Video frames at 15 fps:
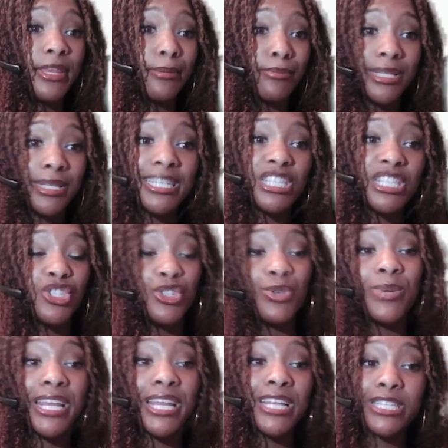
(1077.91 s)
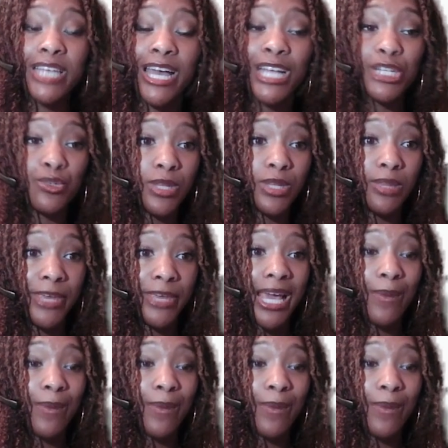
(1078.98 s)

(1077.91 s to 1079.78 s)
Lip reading: then please do get in touch with me. I